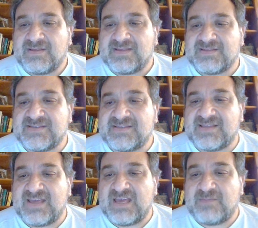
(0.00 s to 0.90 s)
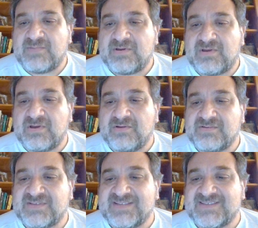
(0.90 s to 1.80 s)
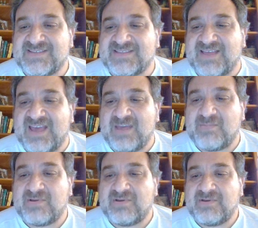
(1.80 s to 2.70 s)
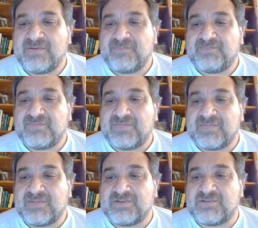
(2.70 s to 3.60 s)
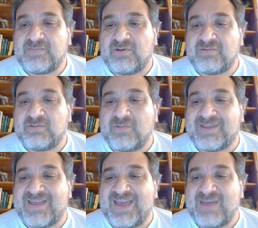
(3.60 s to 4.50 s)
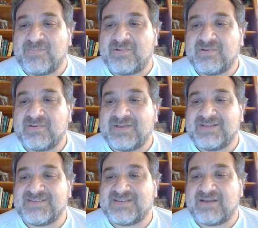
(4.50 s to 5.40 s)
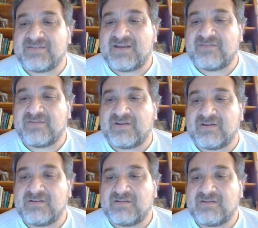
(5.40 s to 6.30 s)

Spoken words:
Is this the Cape Coast? Is this the Cape? Should be only one Cape in South Africa.